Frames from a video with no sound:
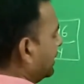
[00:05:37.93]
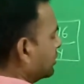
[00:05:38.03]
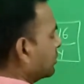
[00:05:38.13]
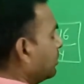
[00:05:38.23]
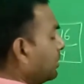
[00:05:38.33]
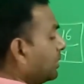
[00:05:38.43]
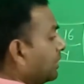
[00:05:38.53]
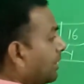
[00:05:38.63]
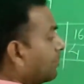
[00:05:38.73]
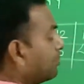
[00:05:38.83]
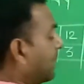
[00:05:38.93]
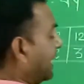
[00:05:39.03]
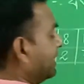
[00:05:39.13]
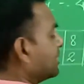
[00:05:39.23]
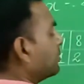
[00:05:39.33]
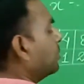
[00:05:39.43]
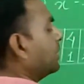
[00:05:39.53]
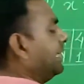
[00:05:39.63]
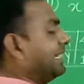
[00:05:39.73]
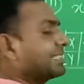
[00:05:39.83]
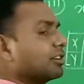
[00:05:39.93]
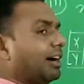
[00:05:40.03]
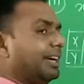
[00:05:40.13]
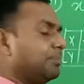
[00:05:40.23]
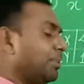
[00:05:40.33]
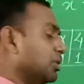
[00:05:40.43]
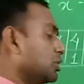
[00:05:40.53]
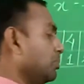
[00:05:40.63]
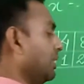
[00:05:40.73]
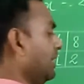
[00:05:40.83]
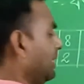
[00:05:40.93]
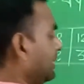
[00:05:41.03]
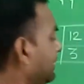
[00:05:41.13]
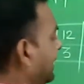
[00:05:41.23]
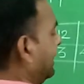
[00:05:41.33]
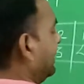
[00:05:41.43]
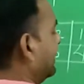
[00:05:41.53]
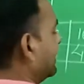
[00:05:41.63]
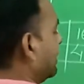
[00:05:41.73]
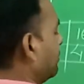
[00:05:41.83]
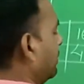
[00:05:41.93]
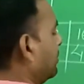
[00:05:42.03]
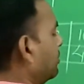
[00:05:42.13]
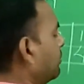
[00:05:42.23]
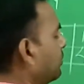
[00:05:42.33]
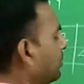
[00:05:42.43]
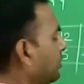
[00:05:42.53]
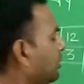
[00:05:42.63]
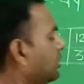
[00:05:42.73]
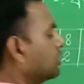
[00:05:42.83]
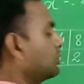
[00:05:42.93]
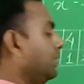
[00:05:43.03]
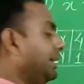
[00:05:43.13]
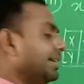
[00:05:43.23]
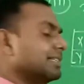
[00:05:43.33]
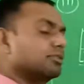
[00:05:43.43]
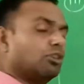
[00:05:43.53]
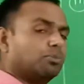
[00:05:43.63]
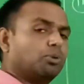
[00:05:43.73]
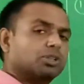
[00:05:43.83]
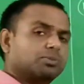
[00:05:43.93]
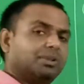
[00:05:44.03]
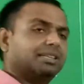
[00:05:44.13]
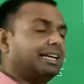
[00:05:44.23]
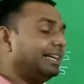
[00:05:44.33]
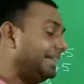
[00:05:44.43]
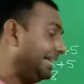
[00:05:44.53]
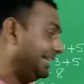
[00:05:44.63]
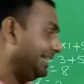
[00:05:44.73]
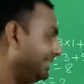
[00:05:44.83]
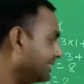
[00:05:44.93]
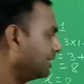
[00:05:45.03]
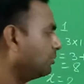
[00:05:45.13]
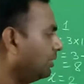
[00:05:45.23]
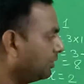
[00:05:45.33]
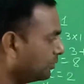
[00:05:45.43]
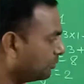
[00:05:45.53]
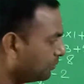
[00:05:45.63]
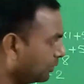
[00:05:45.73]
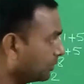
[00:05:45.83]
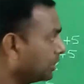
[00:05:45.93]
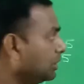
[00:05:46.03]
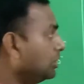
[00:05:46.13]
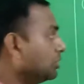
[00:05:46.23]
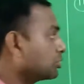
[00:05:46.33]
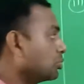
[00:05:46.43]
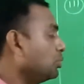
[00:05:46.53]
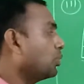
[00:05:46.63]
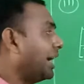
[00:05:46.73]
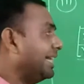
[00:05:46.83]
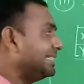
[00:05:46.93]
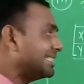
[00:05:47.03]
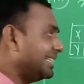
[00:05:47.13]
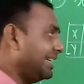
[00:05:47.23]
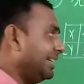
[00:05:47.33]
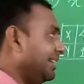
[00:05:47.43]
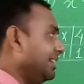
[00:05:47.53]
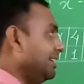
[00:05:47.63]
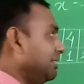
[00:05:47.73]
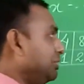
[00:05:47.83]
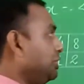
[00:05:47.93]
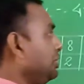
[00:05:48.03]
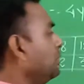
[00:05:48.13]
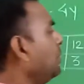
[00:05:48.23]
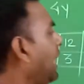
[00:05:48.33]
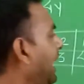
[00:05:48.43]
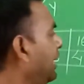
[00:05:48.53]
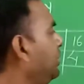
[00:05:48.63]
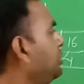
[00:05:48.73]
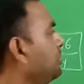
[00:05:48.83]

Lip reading: So minus 4, it is can't possible that it is equal to 4. So it does not possible that is equal to 4. So you can say 0 and